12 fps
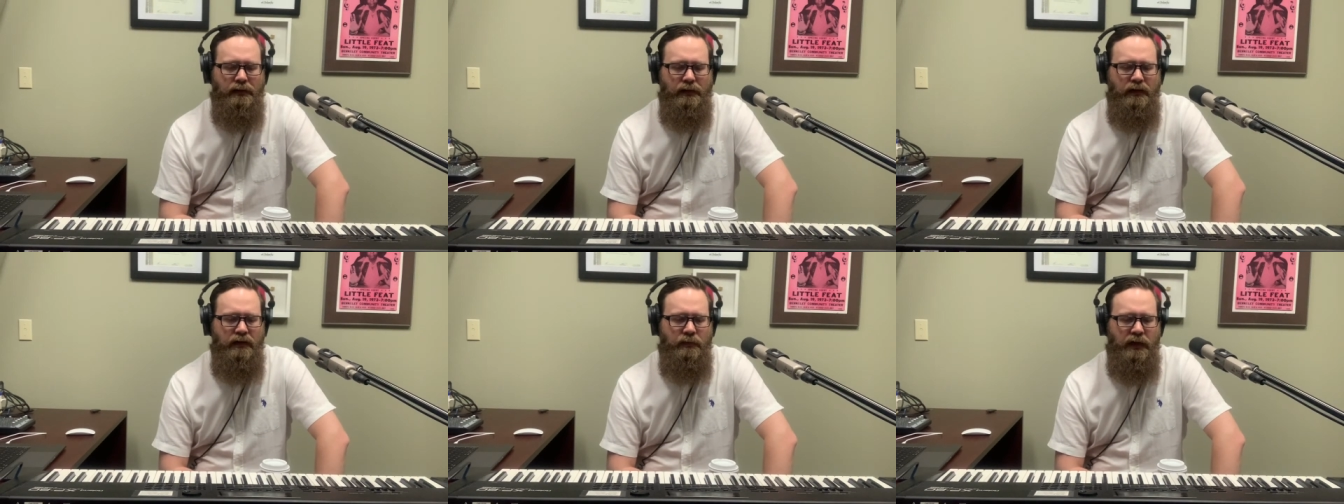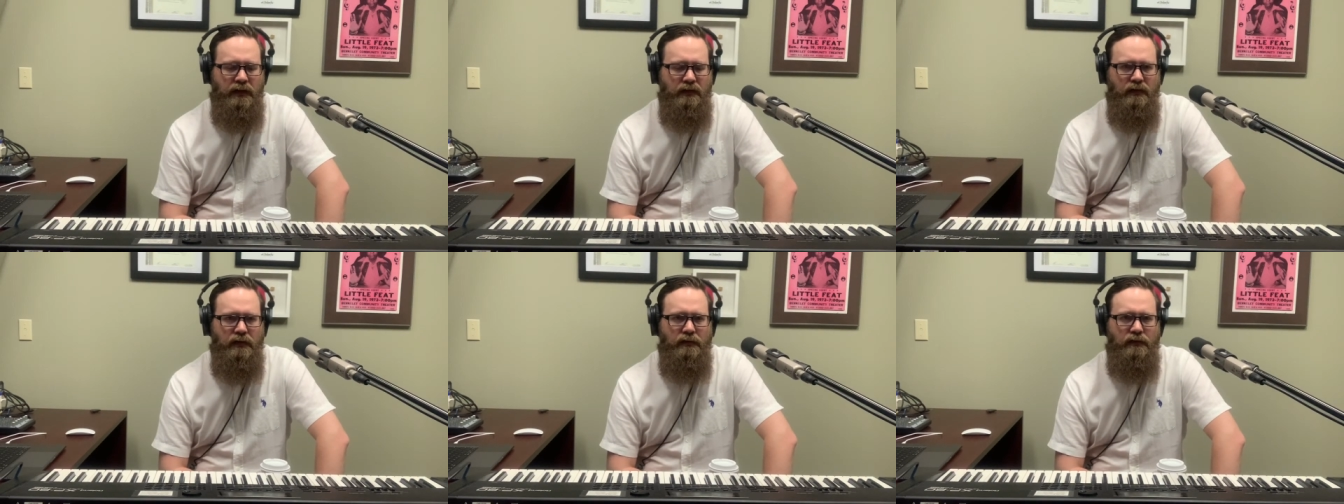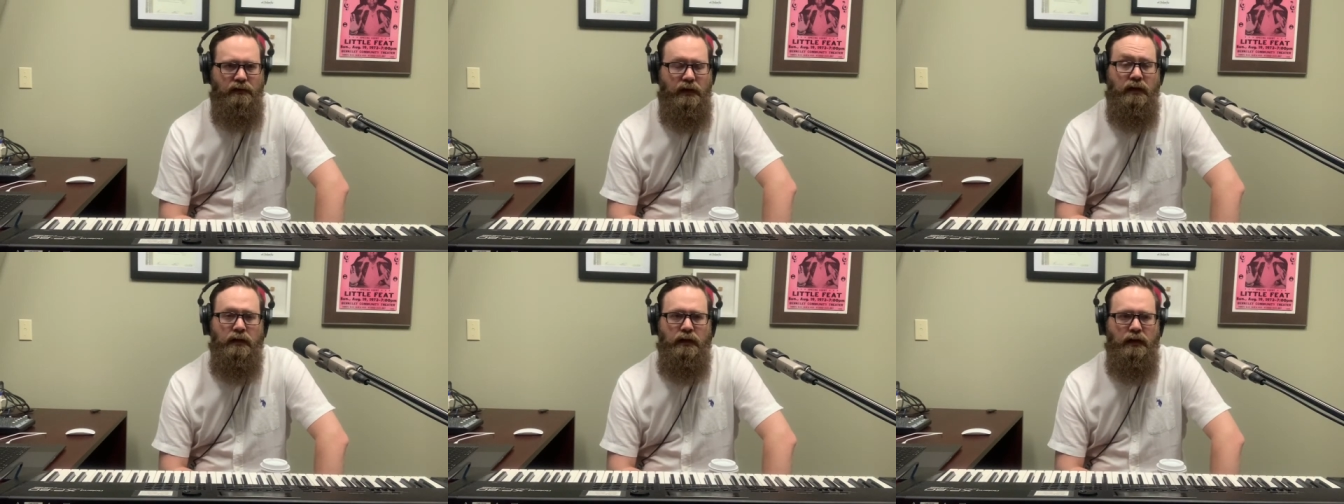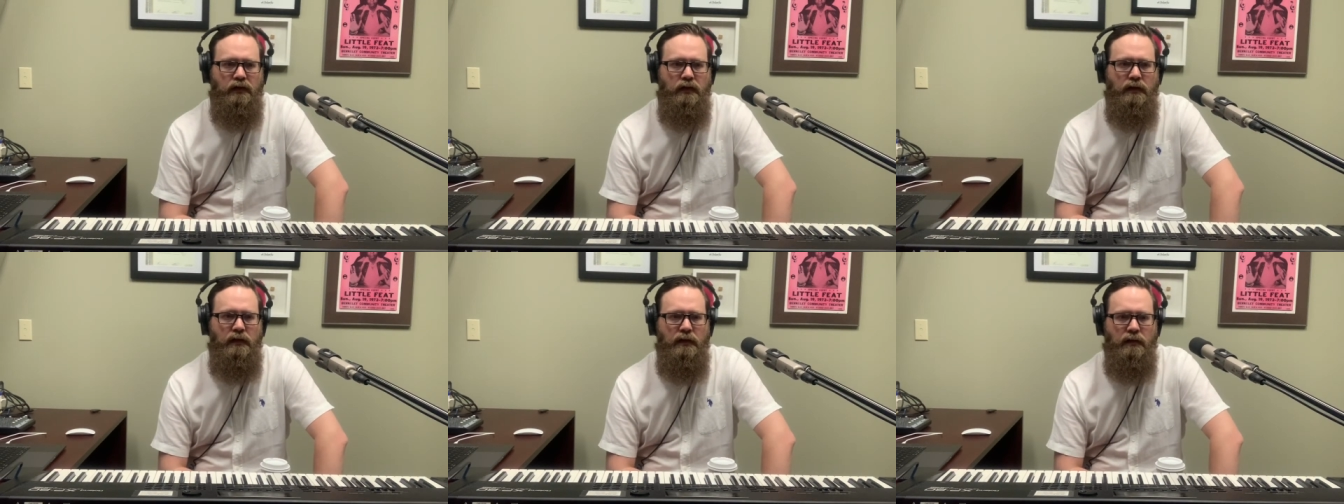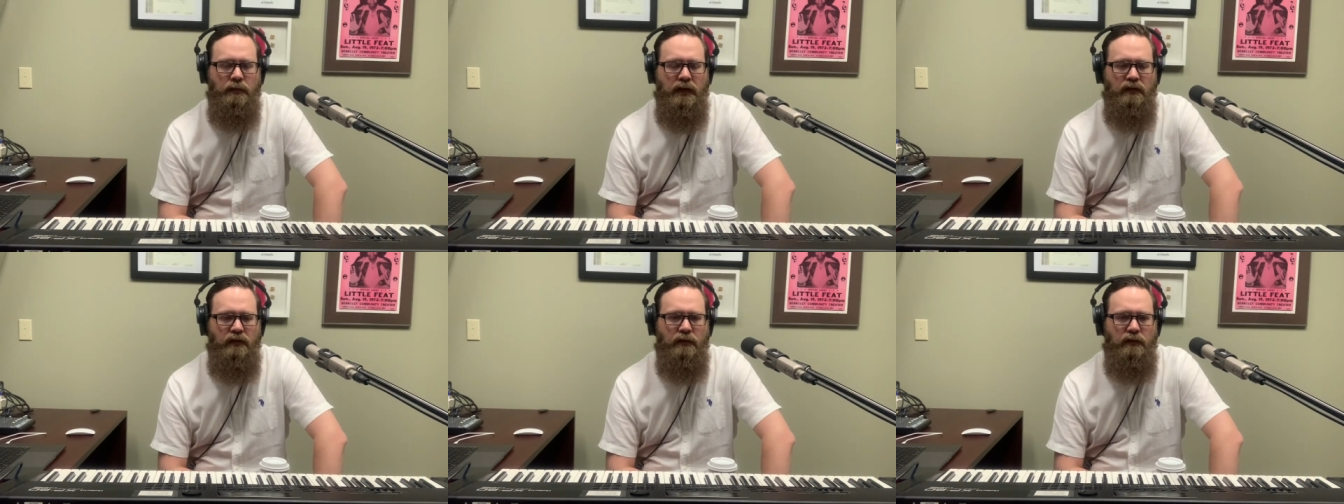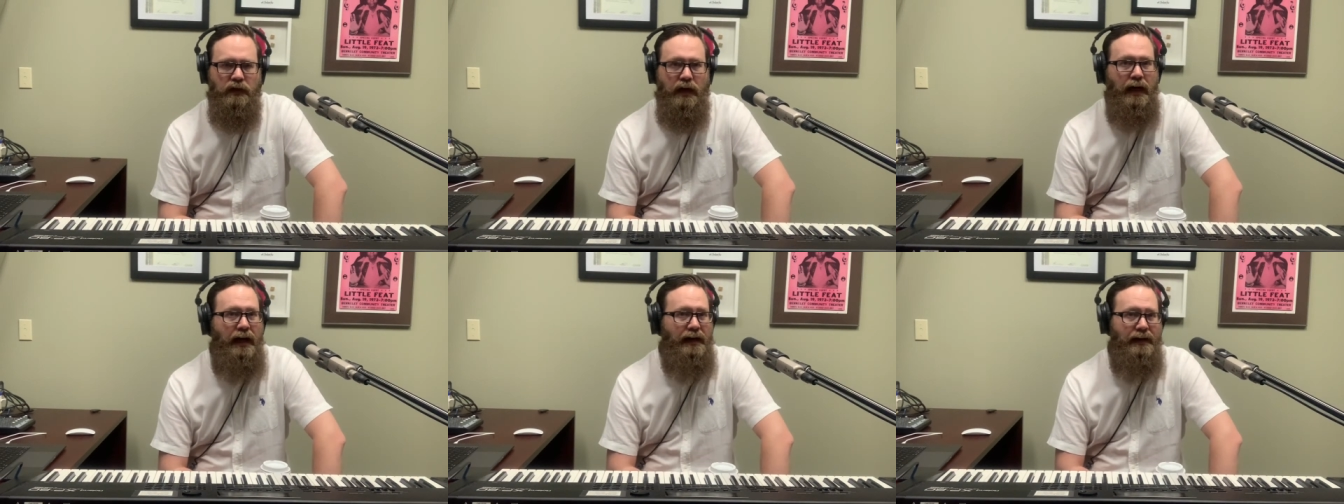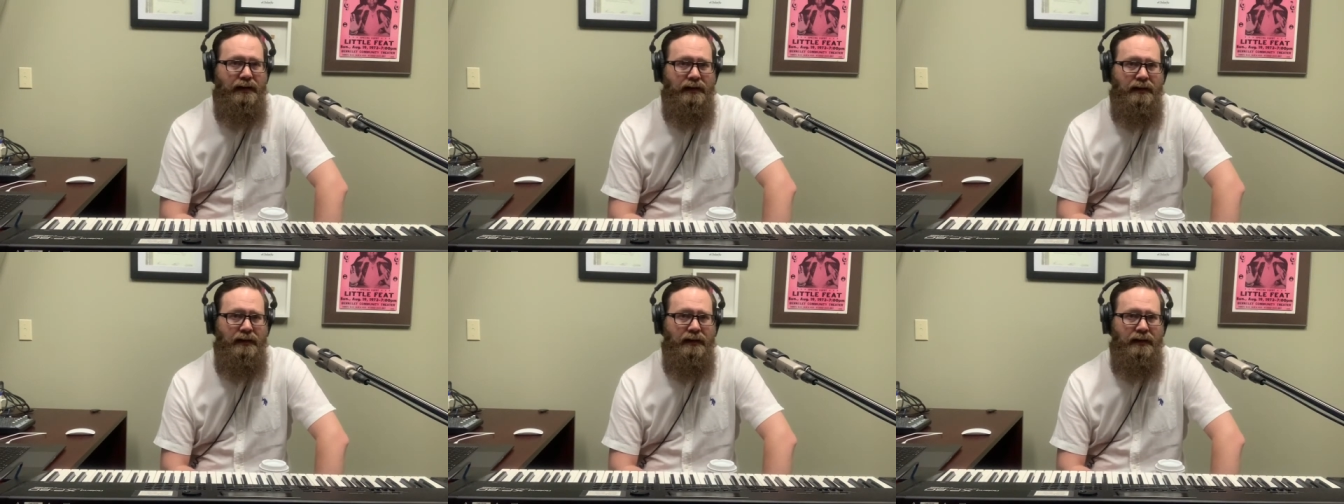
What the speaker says: in the midst of their addiction, in the midst of a high?